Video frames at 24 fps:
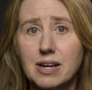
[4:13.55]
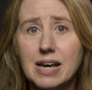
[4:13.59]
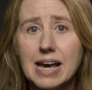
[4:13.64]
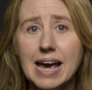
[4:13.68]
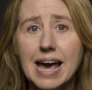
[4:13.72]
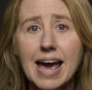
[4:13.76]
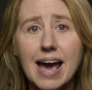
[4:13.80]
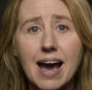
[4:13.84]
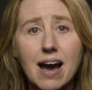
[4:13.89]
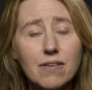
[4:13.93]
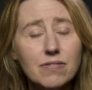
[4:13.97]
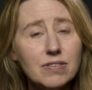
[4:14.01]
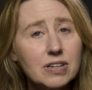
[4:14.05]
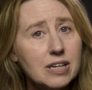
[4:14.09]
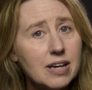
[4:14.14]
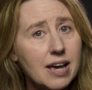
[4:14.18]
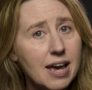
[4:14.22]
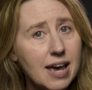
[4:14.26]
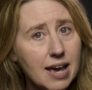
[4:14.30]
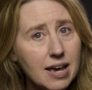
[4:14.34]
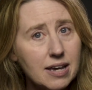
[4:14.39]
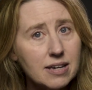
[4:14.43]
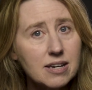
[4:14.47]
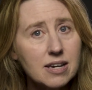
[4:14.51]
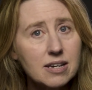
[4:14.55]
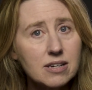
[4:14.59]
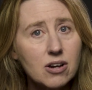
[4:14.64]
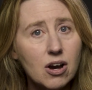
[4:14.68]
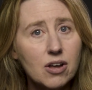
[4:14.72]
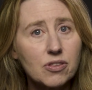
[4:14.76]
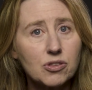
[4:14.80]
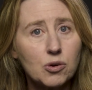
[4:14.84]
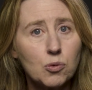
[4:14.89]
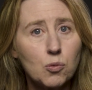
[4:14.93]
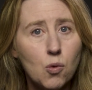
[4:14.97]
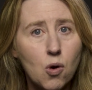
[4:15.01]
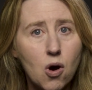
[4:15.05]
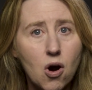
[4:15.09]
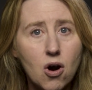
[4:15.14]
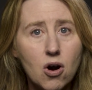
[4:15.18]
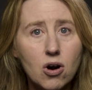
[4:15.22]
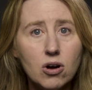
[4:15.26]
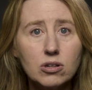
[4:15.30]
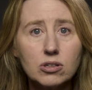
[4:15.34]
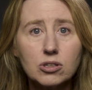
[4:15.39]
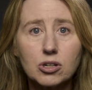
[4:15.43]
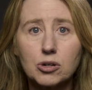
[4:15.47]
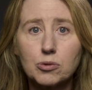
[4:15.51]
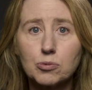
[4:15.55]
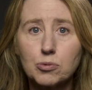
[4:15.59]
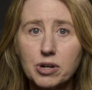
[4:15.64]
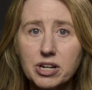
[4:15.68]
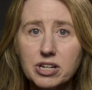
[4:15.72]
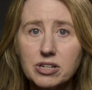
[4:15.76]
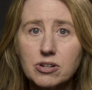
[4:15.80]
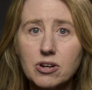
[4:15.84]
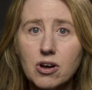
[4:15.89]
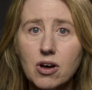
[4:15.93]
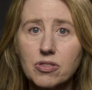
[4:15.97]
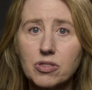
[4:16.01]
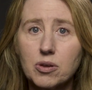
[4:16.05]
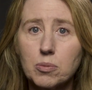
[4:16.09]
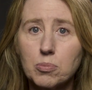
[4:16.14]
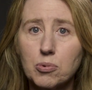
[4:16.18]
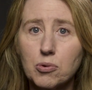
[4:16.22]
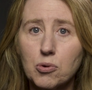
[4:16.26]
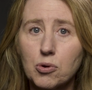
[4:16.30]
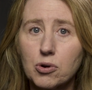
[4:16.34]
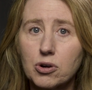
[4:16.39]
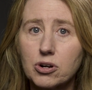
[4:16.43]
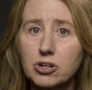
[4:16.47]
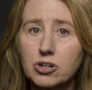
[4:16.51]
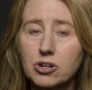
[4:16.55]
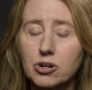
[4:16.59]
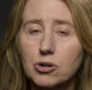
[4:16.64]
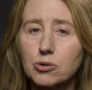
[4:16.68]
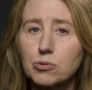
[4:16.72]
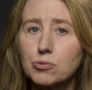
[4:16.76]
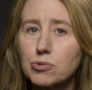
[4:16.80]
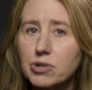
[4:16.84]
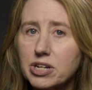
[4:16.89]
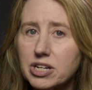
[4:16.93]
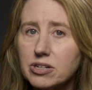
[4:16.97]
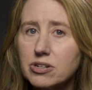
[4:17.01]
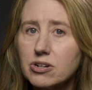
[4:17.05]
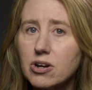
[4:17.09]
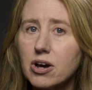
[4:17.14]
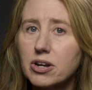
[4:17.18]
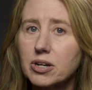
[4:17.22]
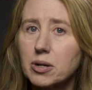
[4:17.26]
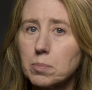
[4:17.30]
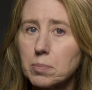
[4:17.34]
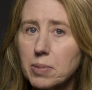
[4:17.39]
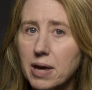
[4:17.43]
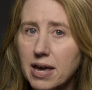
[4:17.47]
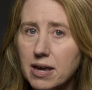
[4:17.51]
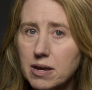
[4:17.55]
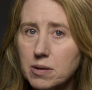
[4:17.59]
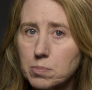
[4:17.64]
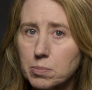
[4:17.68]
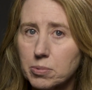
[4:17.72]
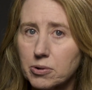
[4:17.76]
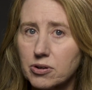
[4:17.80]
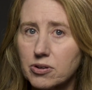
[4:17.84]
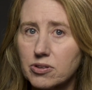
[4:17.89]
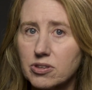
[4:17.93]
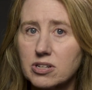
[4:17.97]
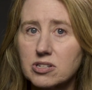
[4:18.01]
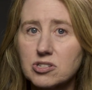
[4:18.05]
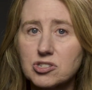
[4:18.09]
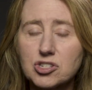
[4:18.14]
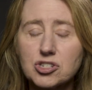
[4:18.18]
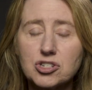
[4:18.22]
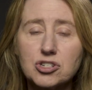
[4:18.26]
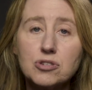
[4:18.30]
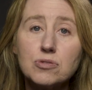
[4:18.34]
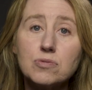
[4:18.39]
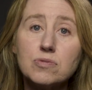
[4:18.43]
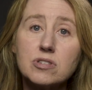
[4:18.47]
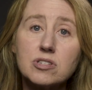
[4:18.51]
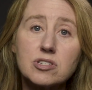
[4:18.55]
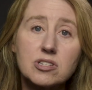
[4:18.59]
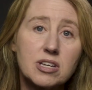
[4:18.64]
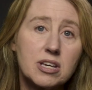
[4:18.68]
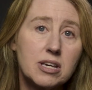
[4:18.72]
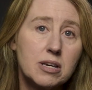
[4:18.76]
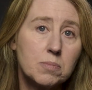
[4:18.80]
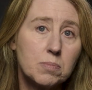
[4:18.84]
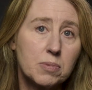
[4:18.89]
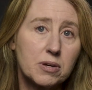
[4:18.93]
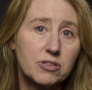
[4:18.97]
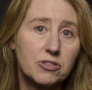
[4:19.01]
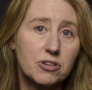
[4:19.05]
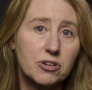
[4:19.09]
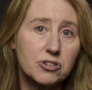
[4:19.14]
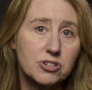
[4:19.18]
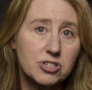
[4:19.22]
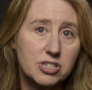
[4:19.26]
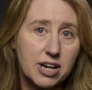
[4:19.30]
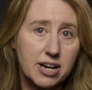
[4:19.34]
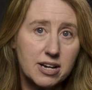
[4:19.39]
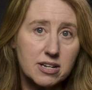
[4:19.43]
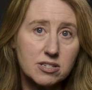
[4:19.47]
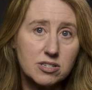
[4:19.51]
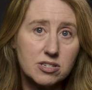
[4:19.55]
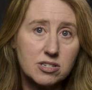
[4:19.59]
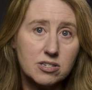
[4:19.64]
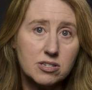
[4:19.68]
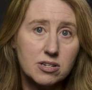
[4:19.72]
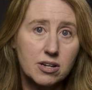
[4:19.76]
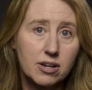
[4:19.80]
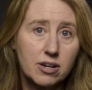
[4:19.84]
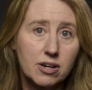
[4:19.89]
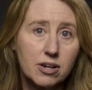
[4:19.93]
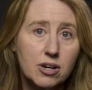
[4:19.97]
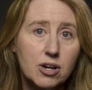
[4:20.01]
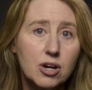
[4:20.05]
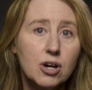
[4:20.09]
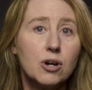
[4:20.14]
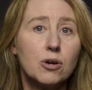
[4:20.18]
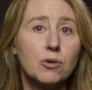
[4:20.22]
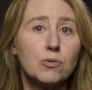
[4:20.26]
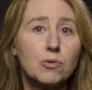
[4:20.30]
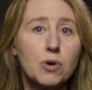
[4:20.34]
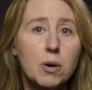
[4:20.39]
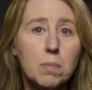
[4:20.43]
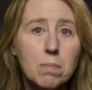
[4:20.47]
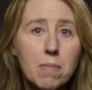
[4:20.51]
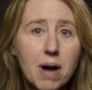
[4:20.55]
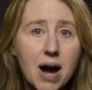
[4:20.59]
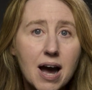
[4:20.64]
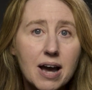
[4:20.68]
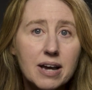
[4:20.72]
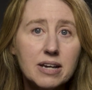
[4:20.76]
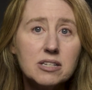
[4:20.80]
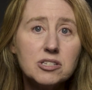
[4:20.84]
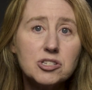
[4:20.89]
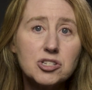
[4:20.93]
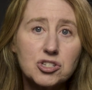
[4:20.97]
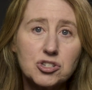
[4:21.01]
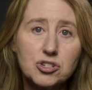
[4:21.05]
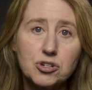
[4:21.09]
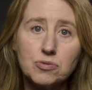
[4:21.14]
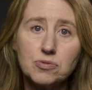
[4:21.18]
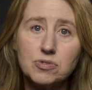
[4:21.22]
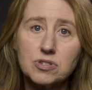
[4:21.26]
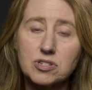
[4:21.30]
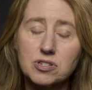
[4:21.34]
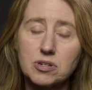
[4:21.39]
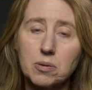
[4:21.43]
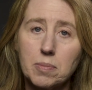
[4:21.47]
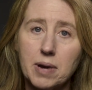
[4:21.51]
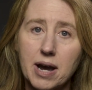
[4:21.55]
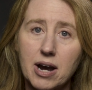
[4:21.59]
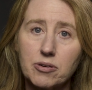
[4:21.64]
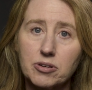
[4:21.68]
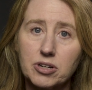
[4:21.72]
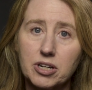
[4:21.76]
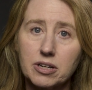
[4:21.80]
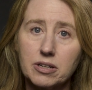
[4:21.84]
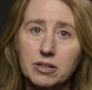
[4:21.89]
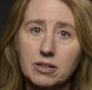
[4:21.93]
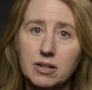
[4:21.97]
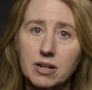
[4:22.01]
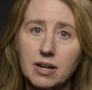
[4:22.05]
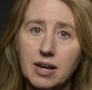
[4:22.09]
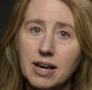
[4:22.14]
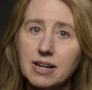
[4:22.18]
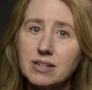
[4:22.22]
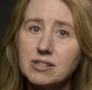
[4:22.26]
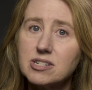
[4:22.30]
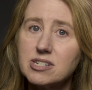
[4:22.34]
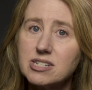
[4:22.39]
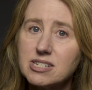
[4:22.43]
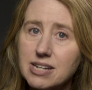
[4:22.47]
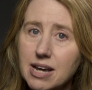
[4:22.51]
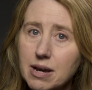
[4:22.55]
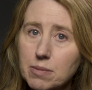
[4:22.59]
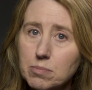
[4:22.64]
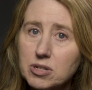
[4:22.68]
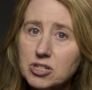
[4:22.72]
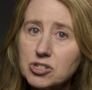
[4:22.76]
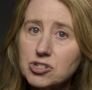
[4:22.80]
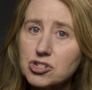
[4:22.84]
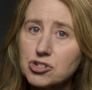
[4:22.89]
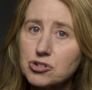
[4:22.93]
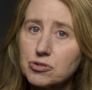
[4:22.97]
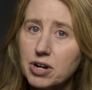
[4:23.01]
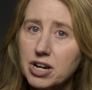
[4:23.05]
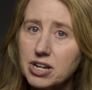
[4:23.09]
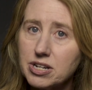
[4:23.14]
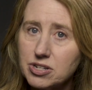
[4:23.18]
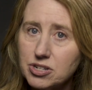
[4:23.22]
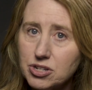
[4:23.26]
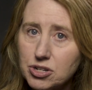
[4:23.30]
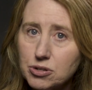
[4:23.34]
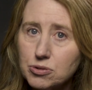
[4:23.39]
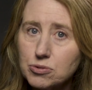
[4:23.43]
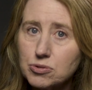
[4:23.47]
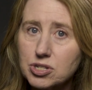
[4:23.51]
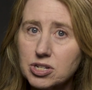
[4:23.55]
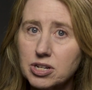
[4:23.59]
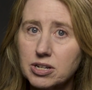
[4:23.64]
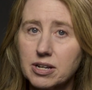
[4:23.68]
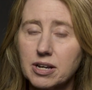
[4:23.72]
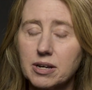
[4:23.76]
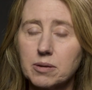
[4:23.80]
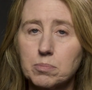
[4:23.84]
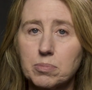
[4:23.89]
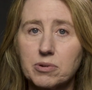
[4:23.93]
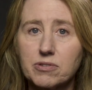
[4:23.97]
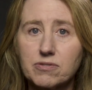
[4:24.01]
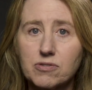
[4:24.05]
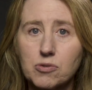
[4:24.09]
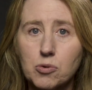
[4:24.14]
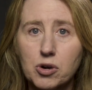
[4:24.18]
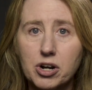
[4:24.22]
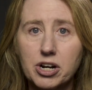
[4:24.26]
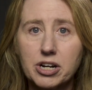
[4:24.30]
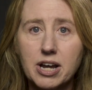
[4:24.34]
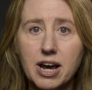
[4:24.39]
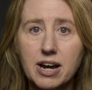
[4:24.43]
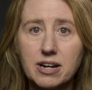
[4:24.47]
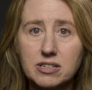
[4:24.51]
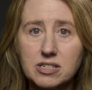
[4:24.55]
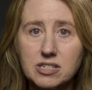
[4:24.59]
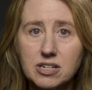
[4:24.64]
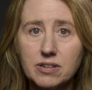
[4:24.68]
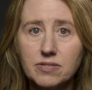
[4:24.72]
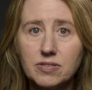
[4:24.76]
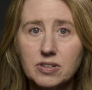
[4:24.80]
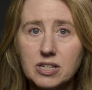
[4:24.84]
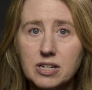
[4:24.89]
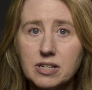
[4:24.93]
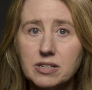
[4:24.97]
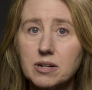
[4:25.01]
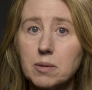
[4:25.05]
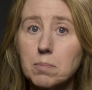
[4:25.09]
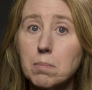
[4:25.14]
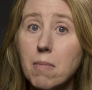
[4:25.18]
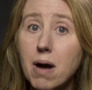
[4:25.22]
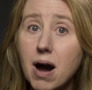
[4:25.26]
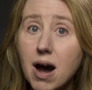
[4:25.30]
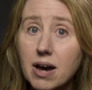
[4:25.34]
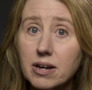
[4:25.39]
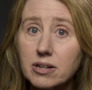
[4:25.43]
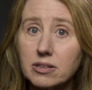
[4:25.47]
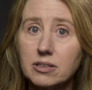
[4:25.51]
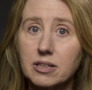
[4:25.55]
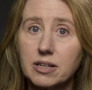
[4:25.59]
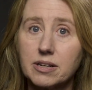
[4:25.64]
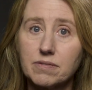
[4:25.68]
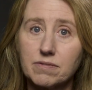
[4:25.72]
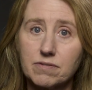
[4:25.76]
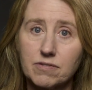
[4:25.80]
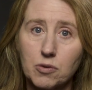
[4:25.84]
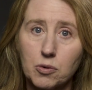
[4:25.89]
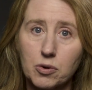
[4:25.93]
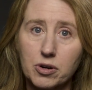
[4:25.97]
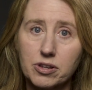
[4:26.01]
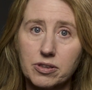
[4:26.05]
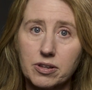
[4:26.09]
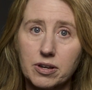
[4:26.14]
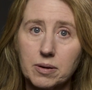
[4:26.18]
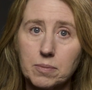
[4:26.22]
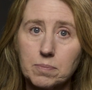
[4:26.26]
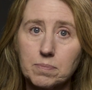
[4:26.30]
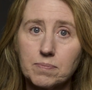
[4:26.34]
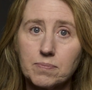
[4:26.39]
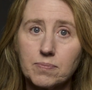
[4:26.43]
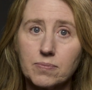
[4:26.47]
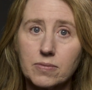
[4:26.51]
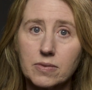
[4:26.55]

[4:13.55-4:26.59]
Have it hanging on the wall or written on the board or written on a paper that students keep at their desks. Remind students about it and demonstrate using it before an activity to model it for them.